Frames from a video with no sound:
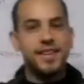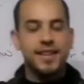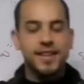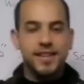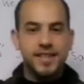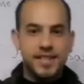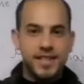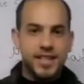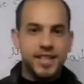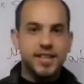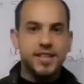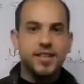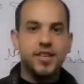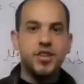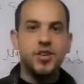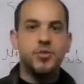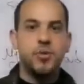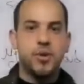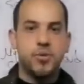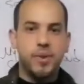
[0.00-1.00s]
Let's
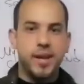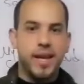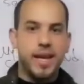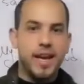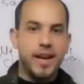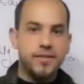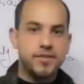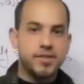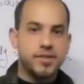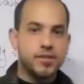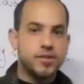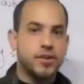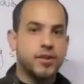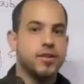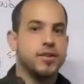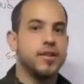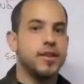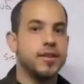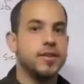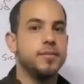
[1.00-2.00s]
continue what we have
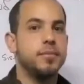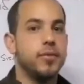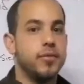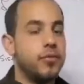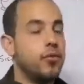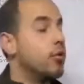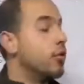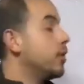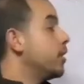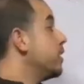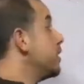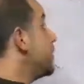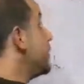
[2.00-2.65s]
started before.